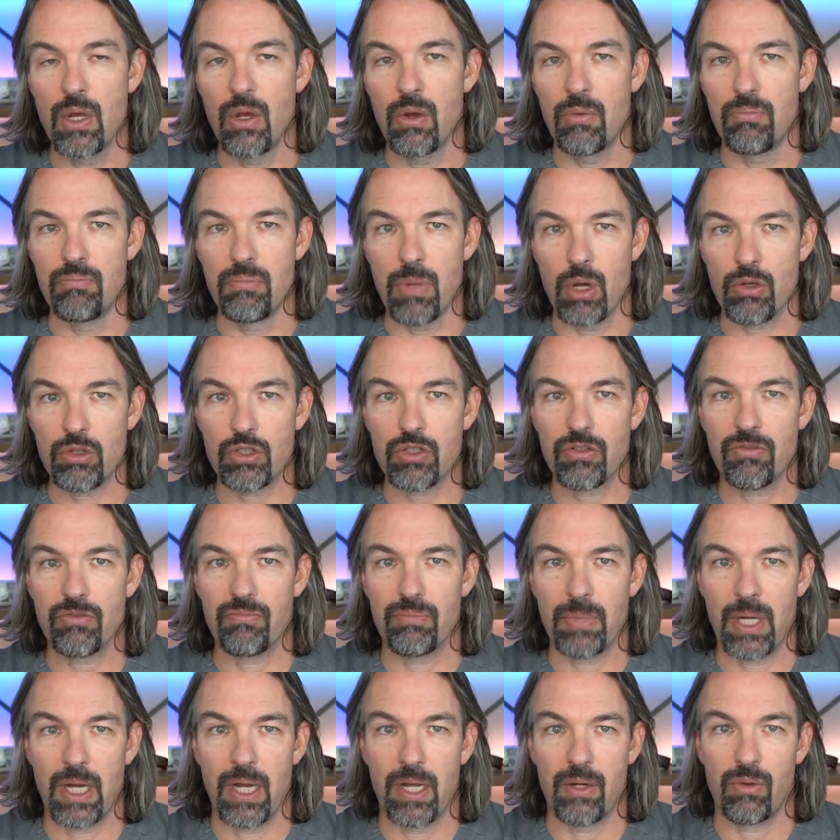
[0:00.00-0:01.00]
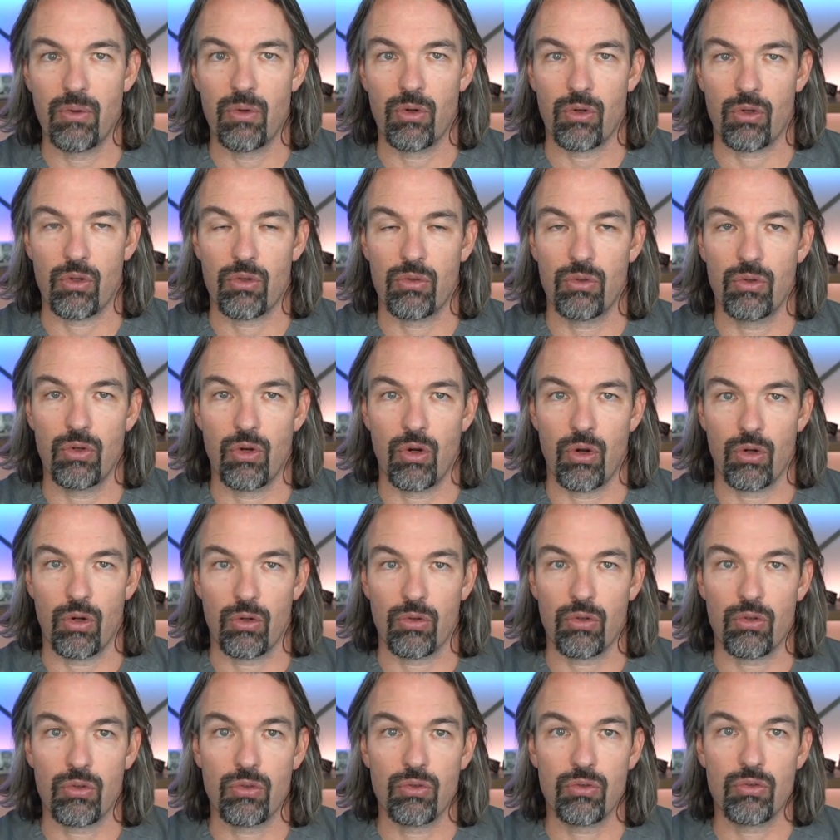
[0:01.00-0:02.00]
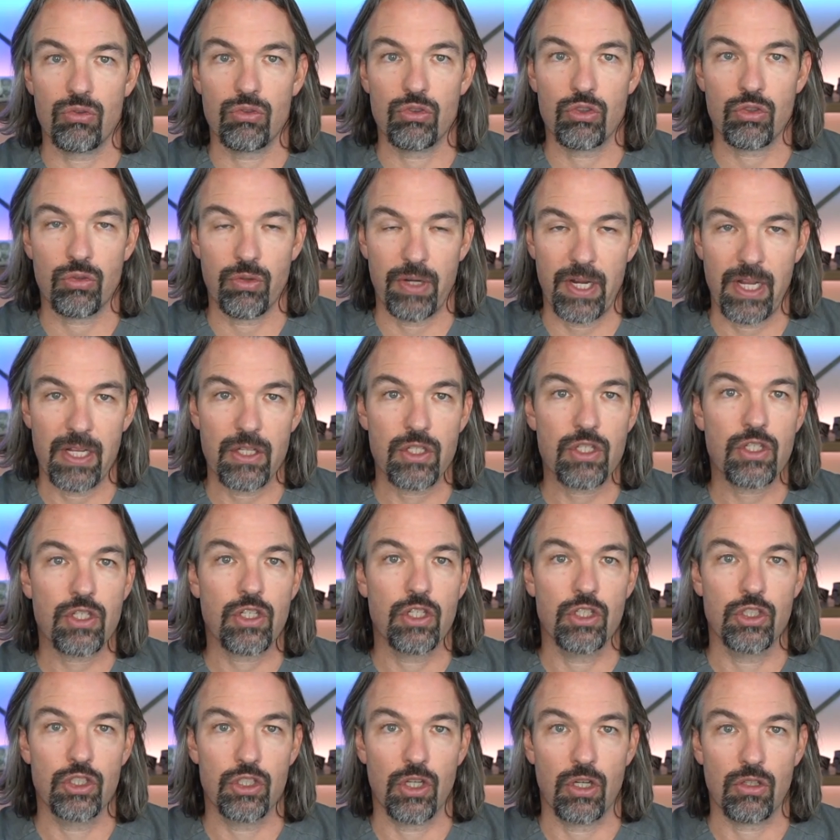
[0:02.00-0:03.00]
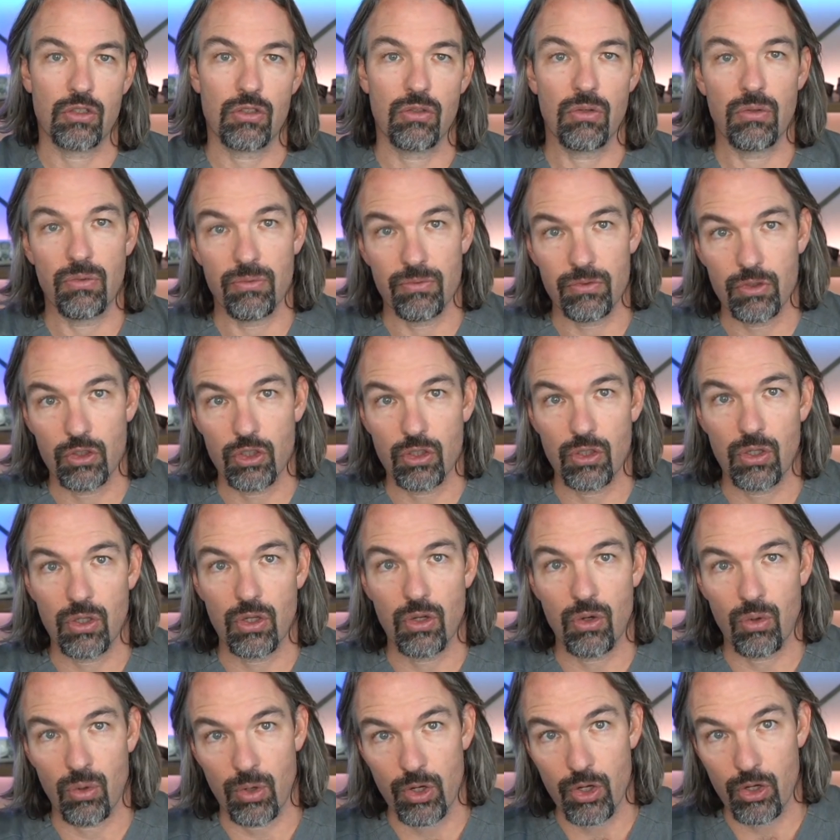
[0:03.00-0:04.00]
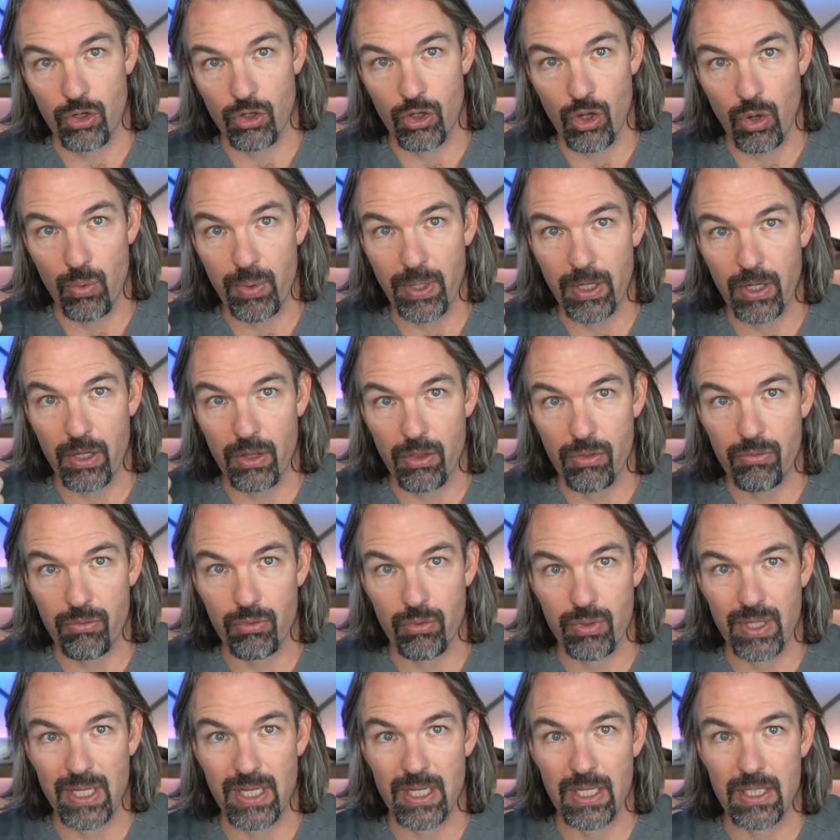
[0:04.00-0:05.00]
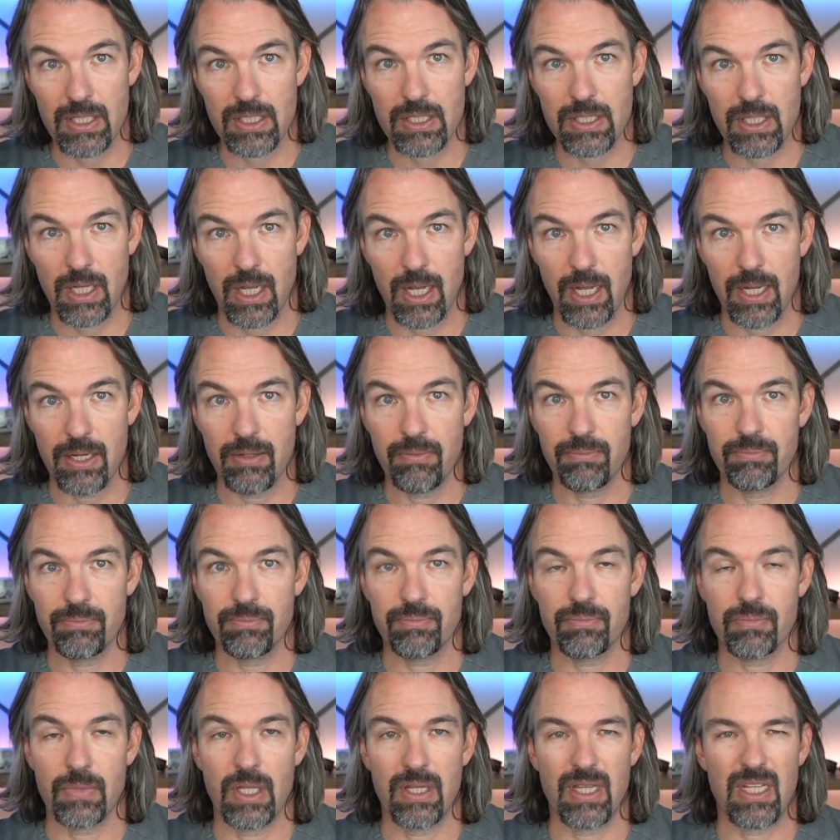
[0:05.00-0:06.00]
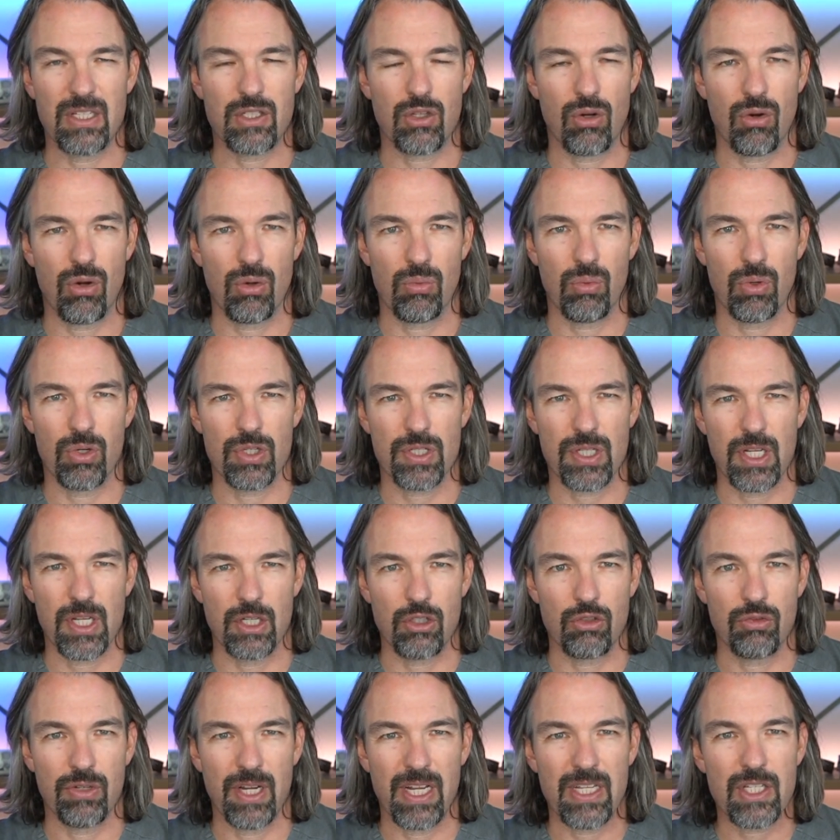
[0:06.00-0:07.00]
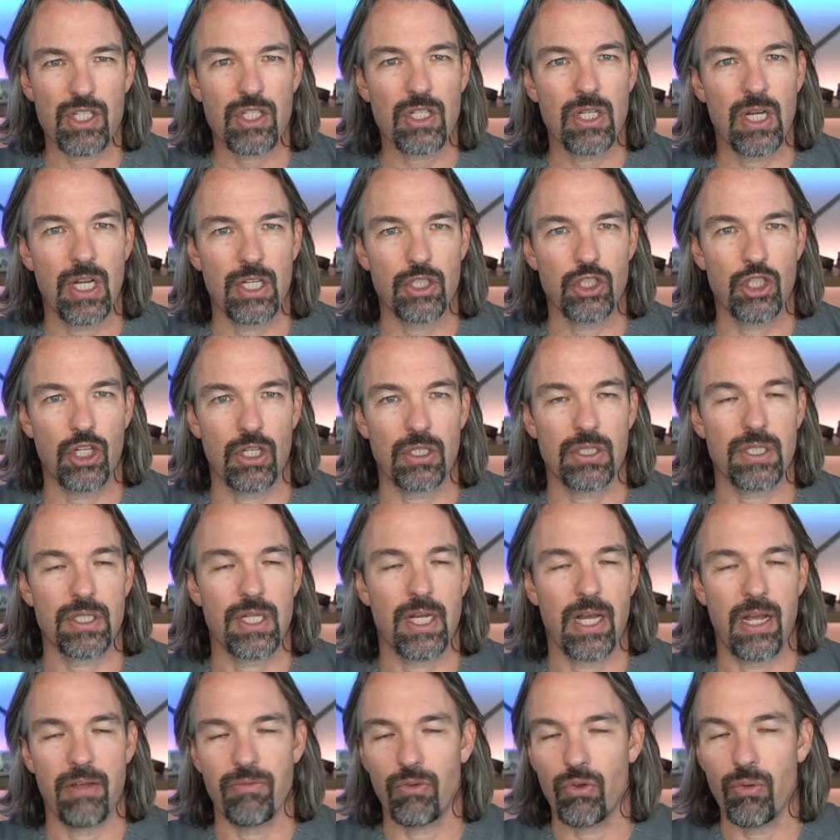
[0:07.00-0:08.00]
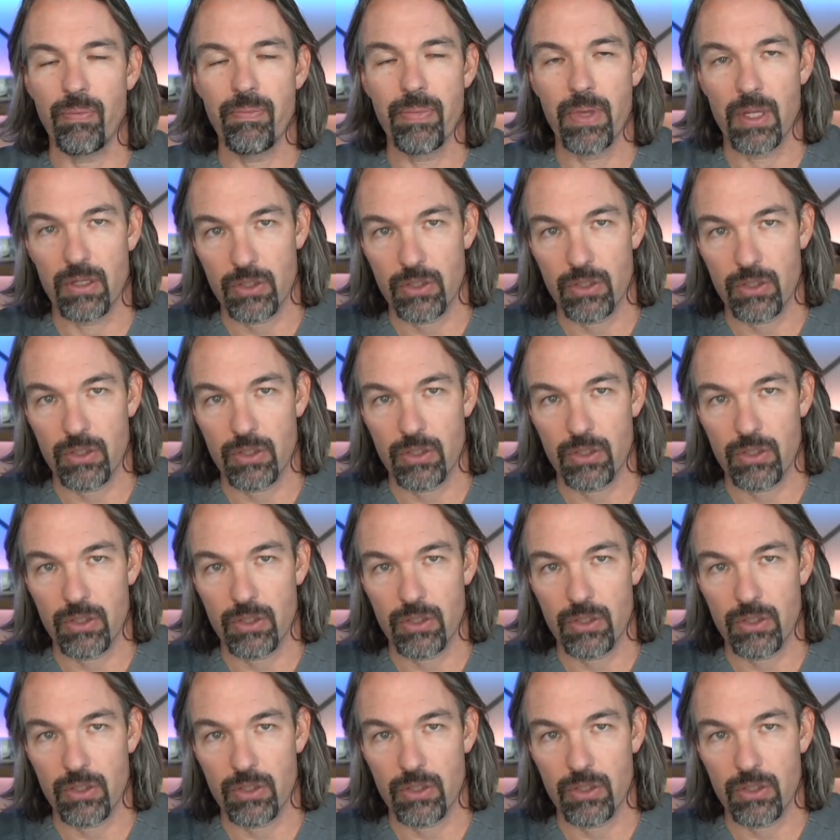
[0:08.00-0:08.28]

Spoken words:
most of mine are transconjunctal, or going in through the inside, and that's a hard word to say, transconjunctival.